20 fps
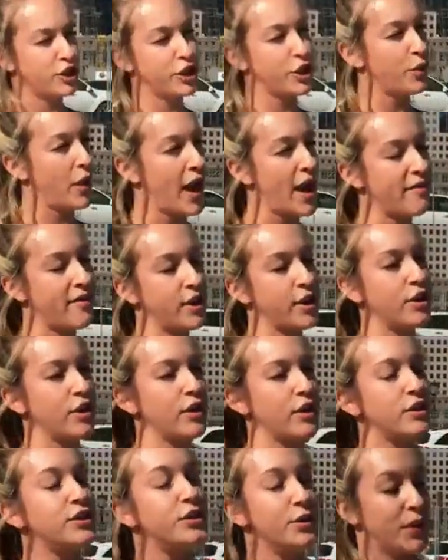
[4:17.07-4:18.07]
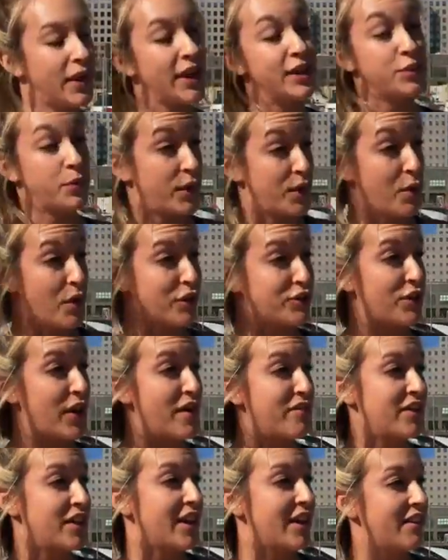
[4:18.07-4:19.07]
you have in your suitcase when you are
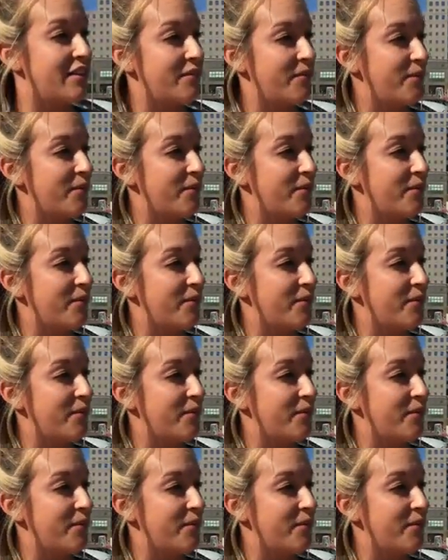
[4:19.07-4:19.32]
traveling?